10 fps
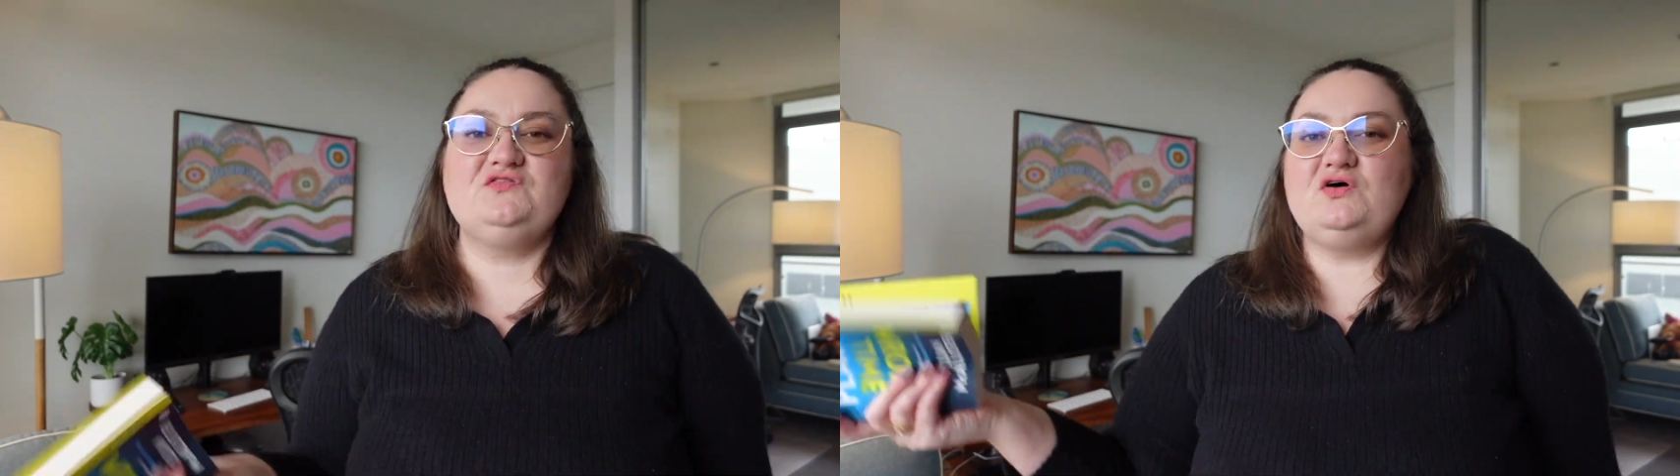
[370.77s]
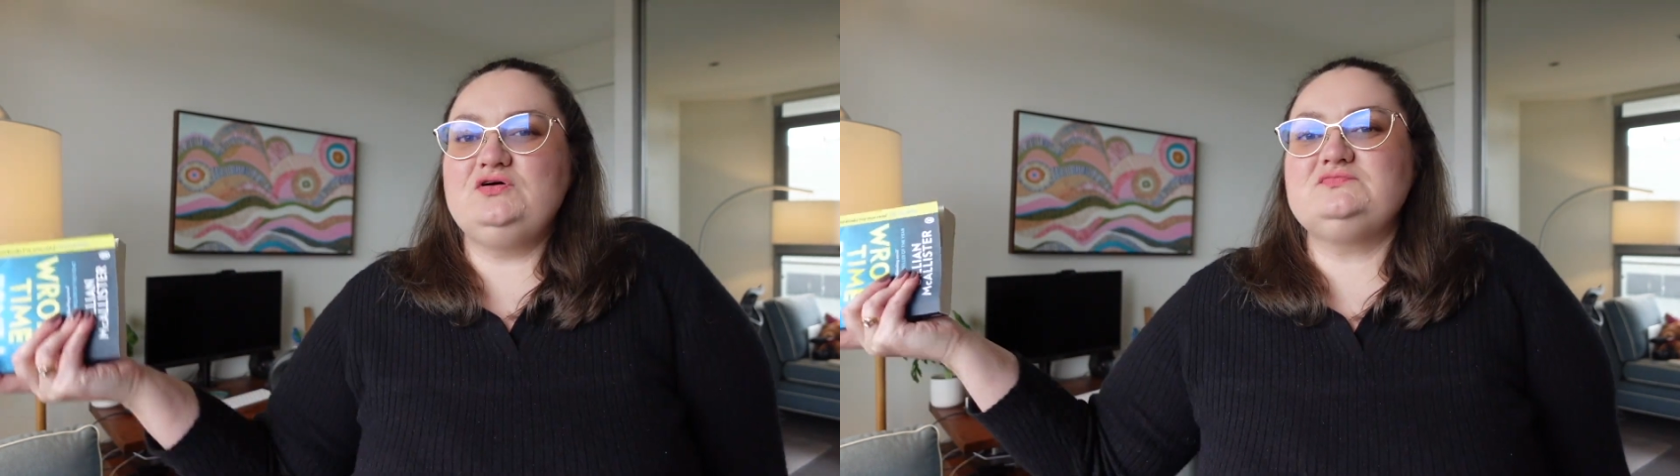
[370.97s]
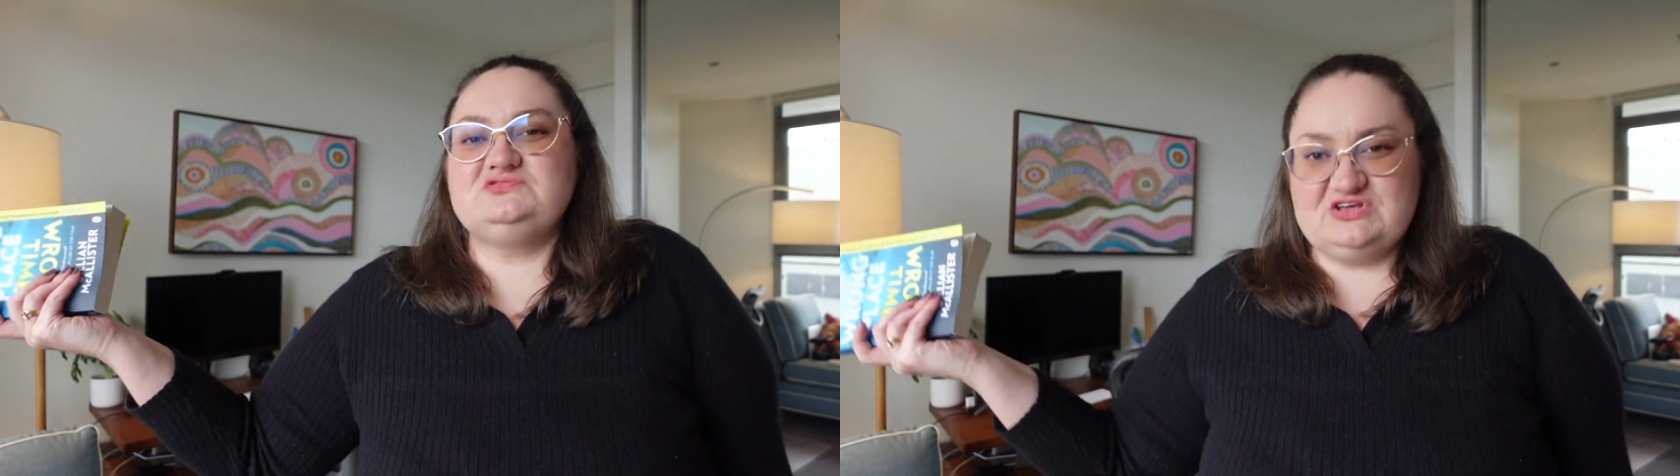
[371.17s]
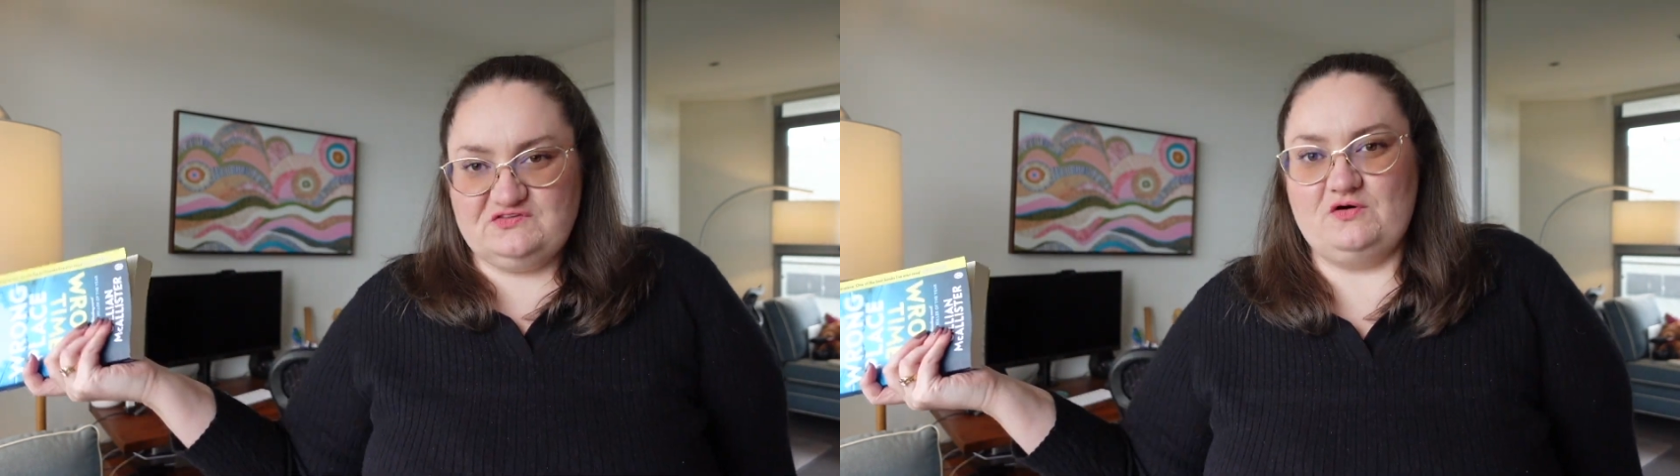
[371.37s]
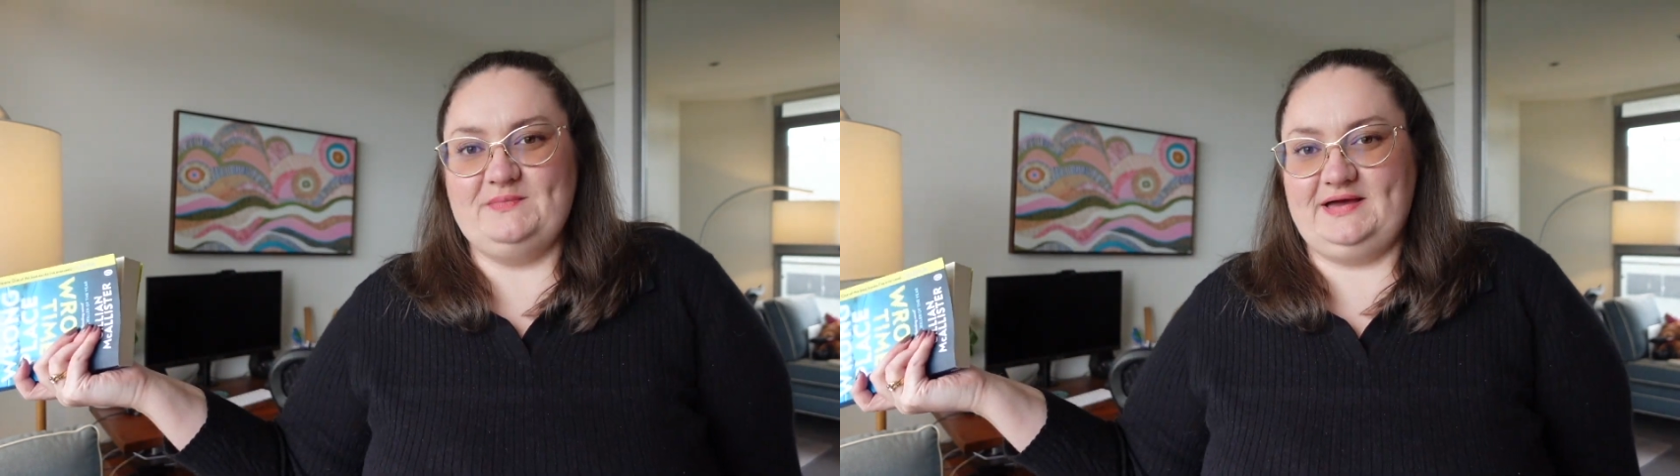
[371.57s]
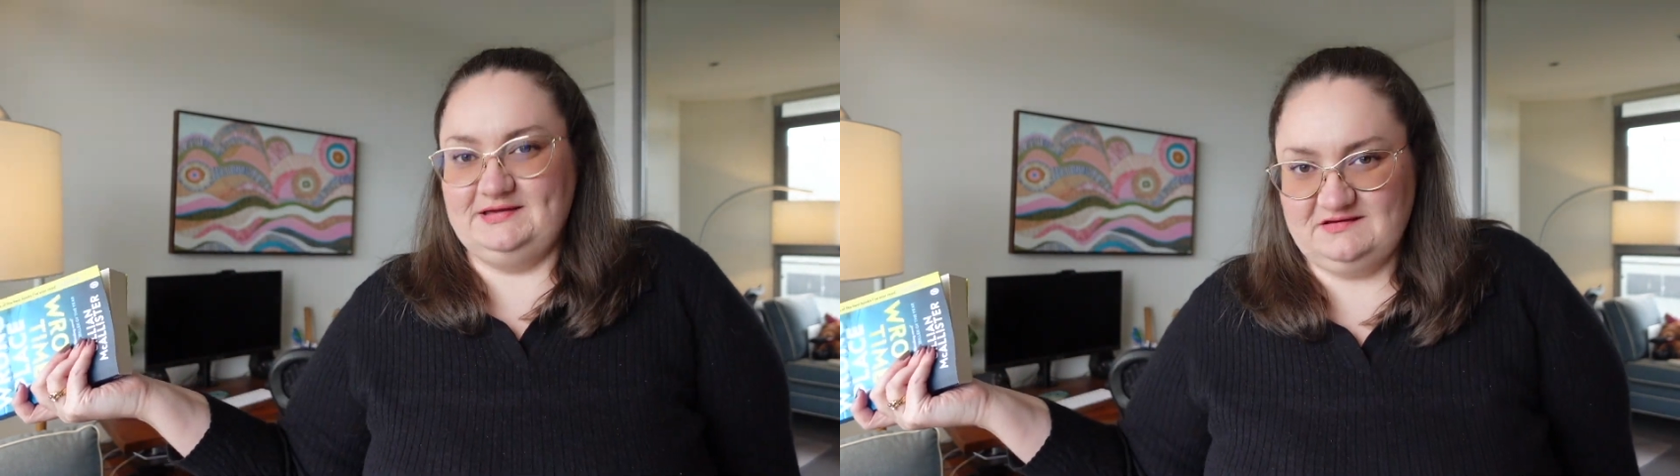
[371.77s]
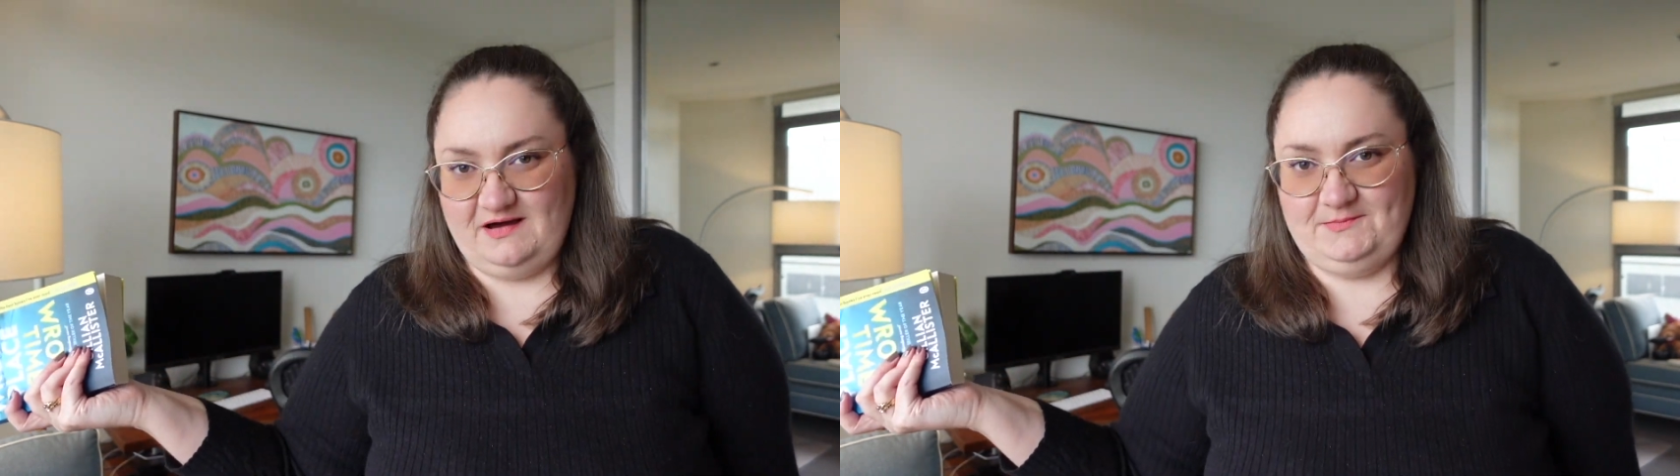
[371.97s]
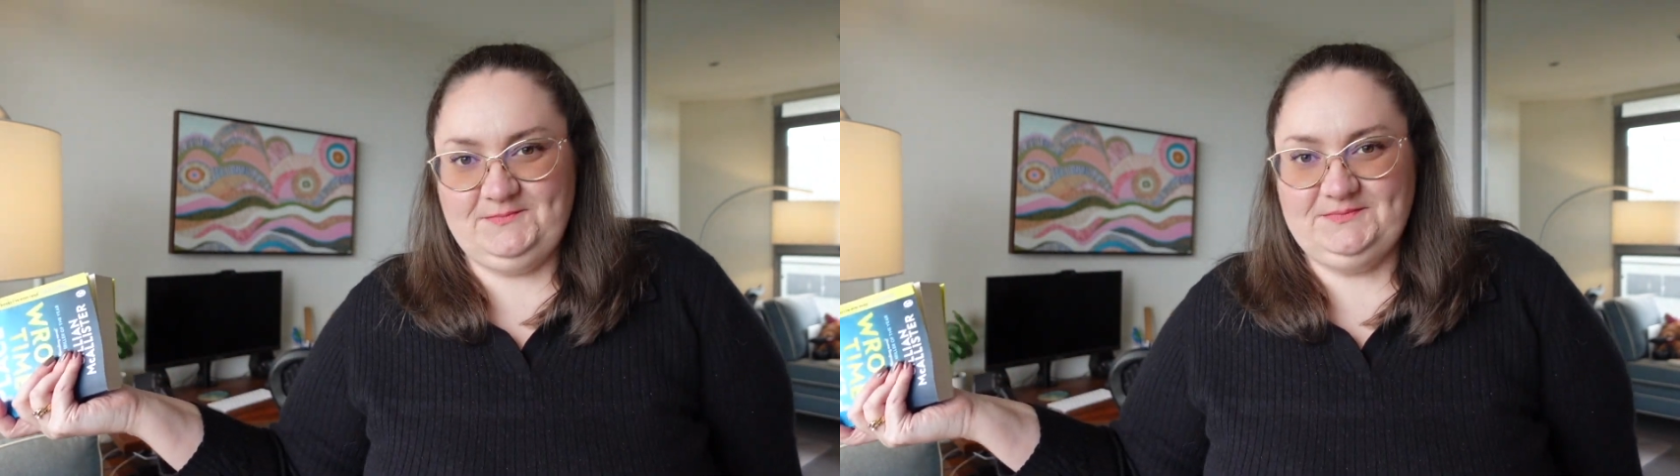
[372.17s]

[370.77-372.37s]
So she's gone back in time.